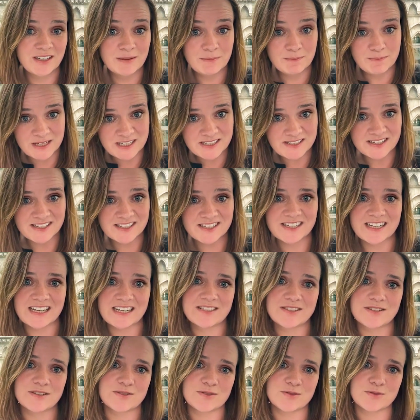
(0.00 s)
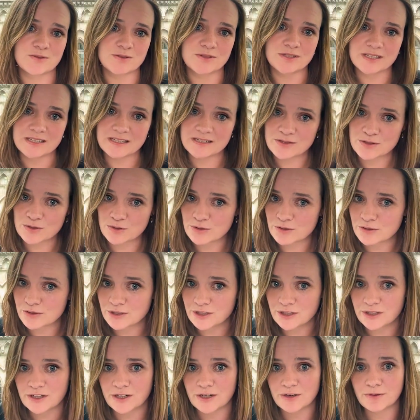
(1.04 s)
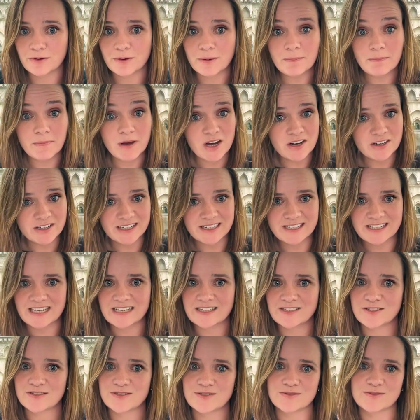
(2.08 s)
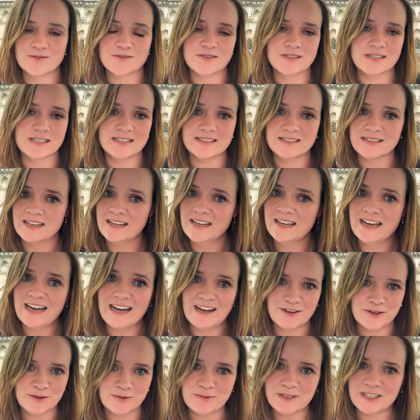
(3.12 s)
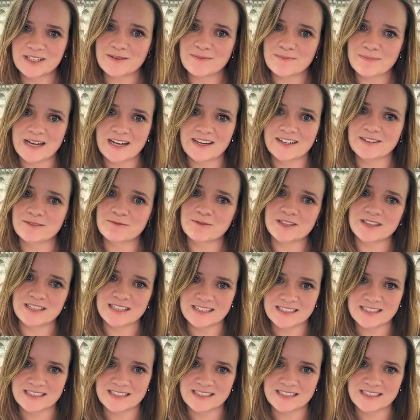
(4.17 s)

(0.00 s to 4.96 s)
business data sources or, market data sources? How can we combine it with the